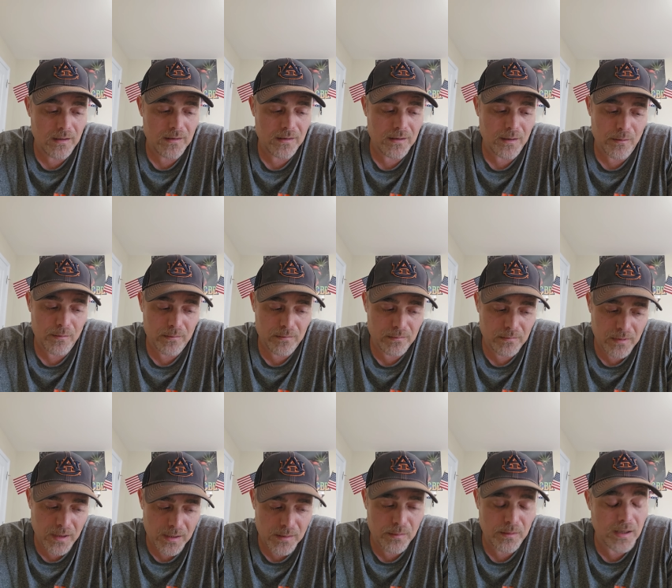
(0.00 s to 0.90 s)
So
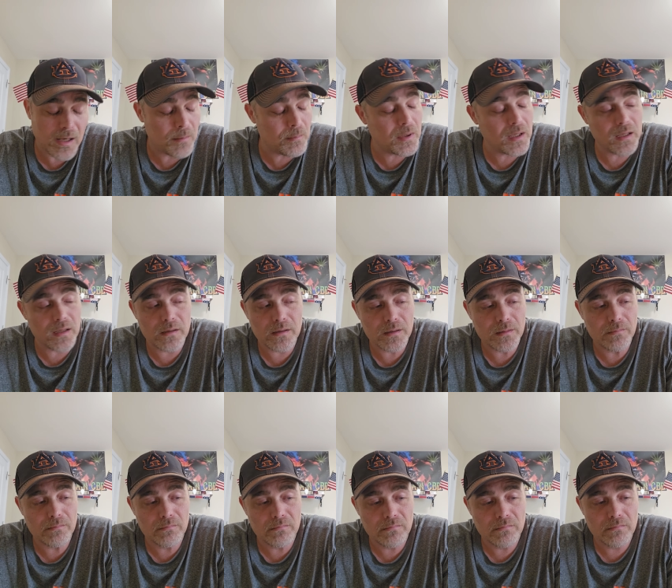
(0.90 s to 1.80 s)
guess what that means?
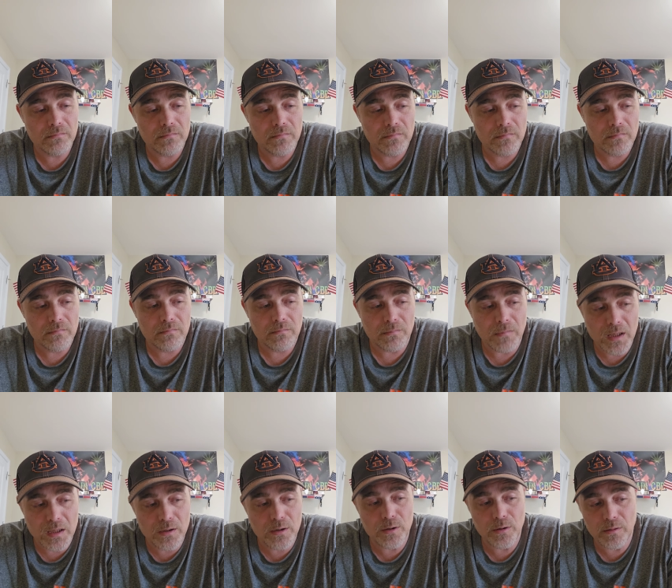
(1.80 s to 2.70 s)
It
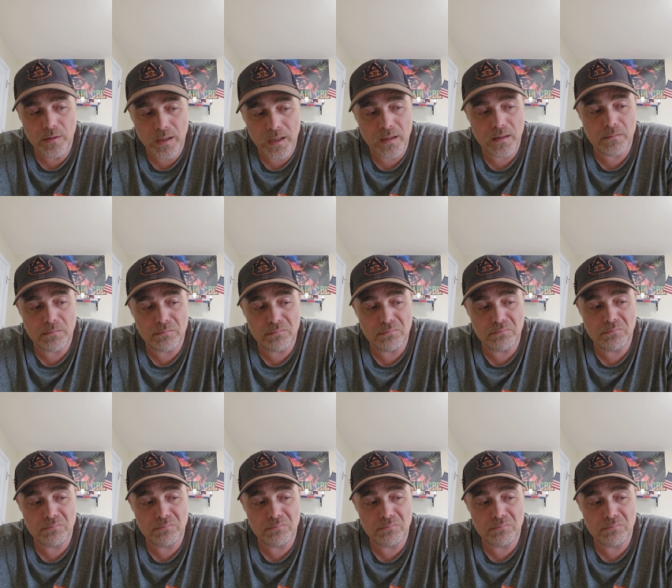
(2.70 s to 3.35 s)
means you get